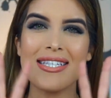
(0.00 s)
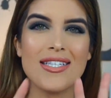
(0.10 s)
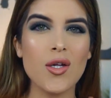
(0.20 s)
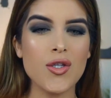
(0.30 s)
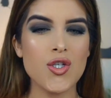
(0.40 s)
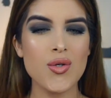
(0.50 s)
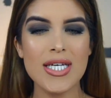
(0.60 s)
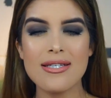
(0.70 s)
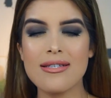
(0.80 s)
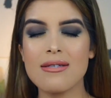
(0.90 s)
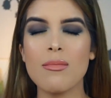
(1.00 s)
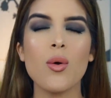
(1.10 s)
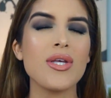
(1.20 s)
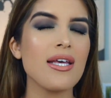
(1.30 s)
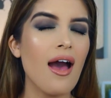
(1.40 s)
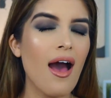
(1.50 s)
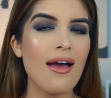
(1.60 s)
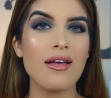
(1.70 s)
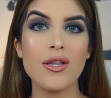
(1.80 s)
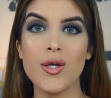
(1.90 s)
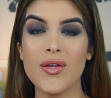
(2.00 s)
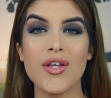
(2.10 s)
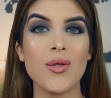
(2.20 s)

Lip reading: sultry, smoky eye look